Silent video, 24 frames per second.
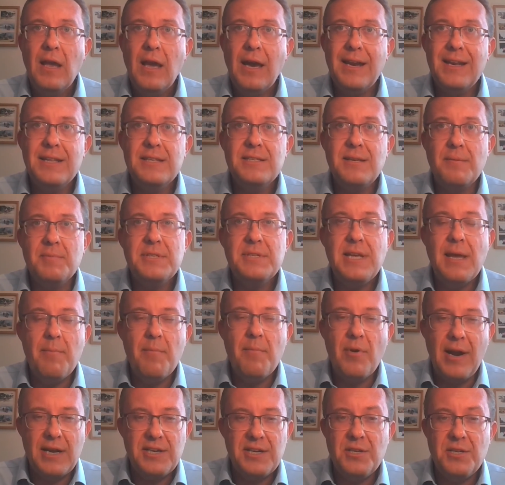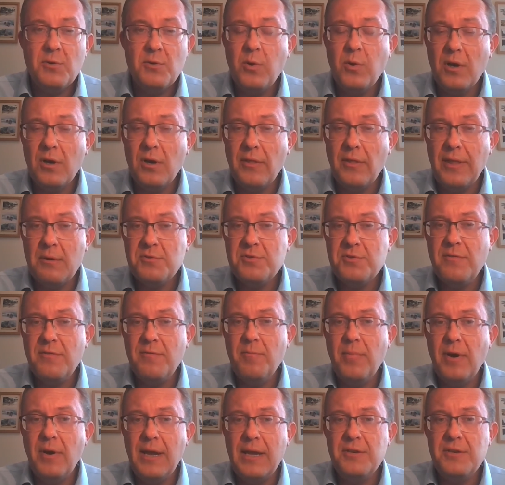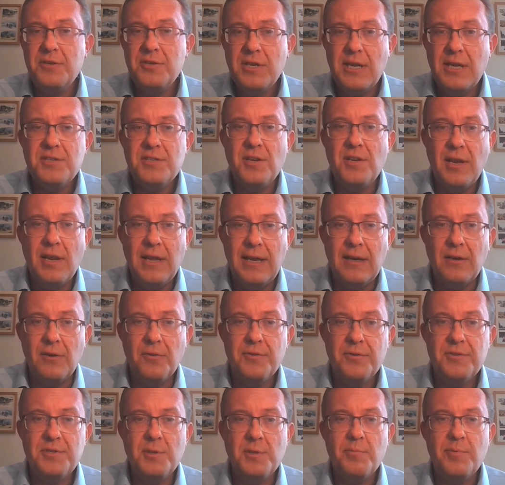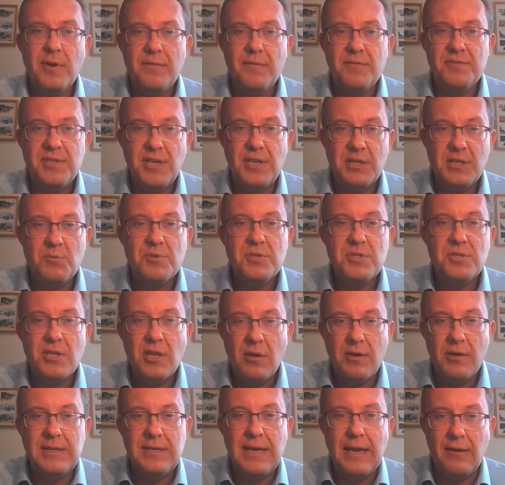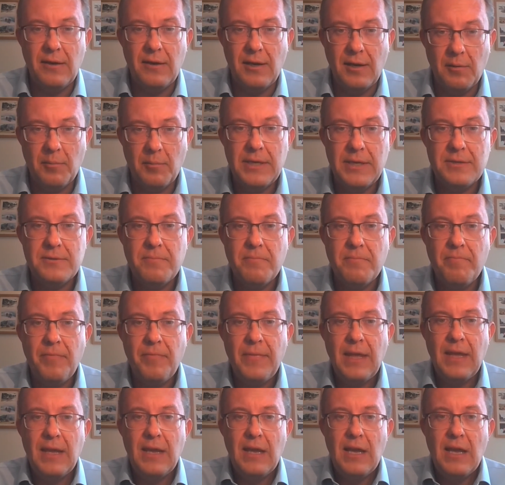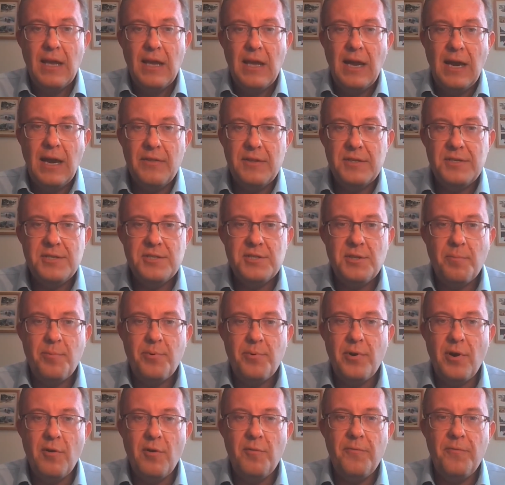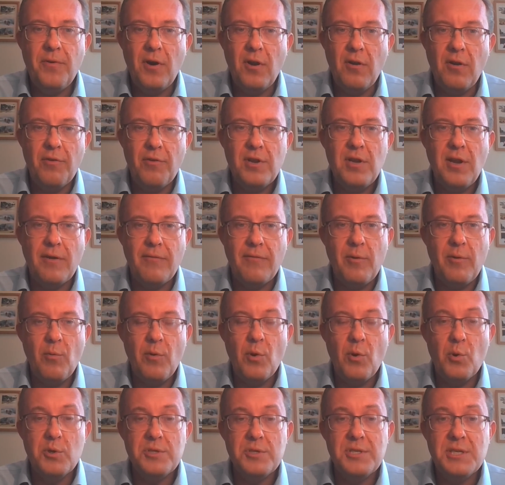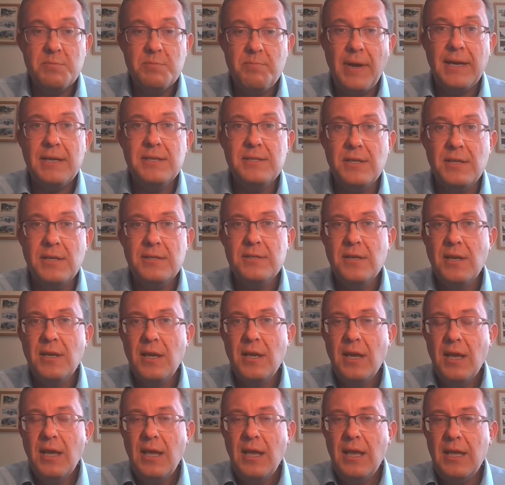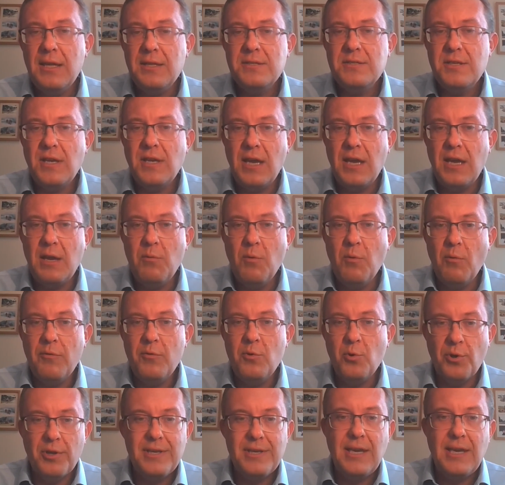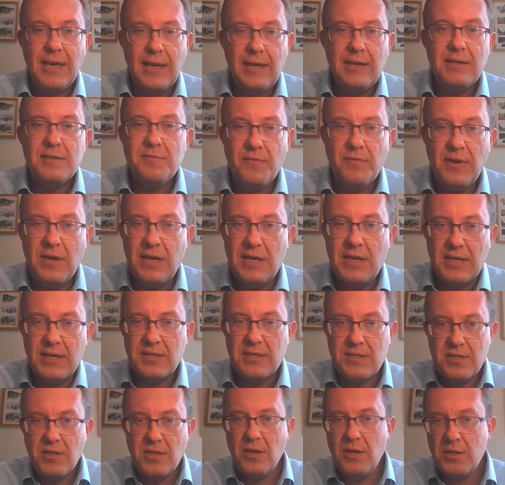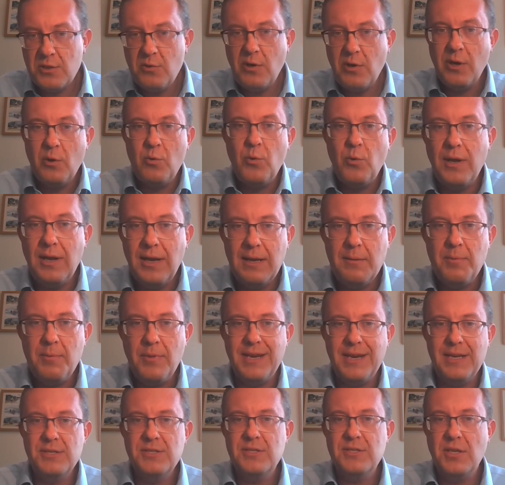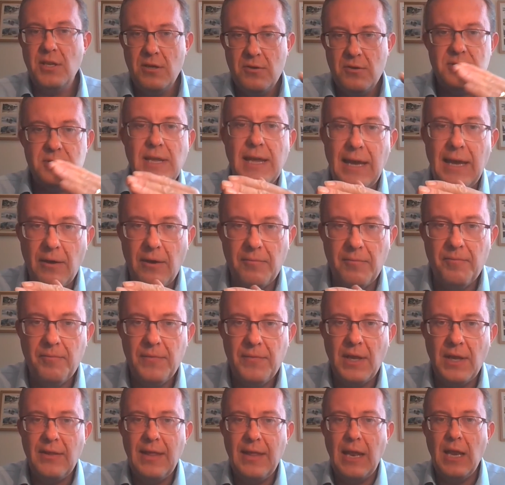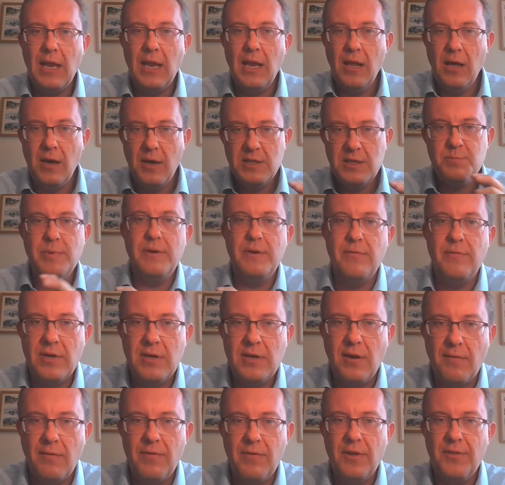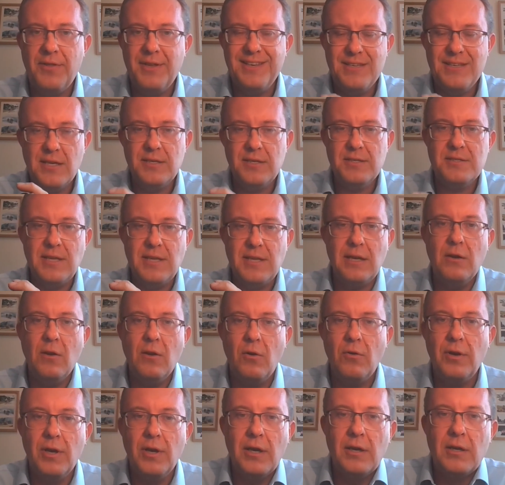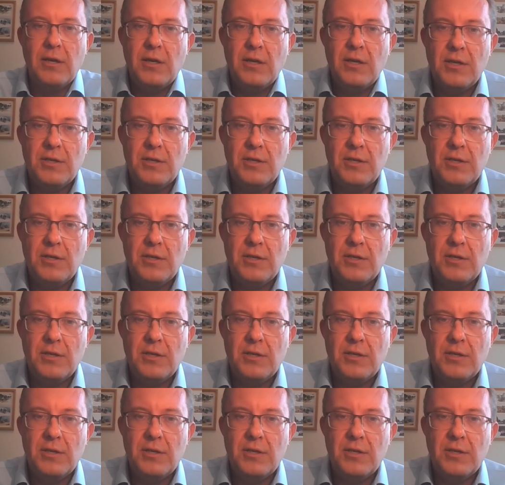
And in September, actually, quite a lot of that was driven by education and the health. So the private sector was slowing down a little bit. And this is the profile of the recovery we always expected. It's what we call a kinked V. It starts quite quickly, but then it slows down. That last bit of recovery, I think, does take longer